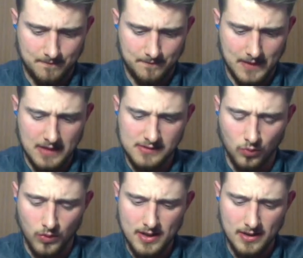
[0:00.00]
That's
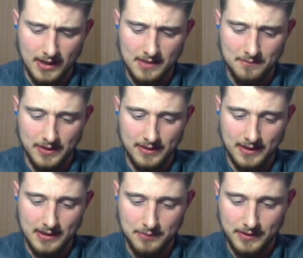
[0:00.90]
weird. He
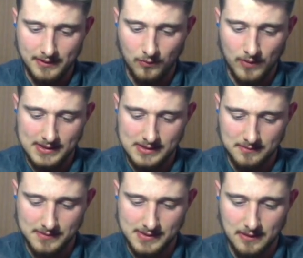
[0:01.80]
completely wasted
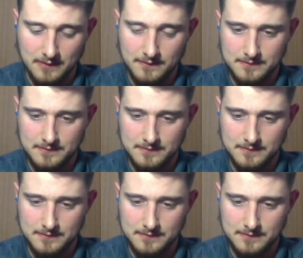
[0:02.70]
himself.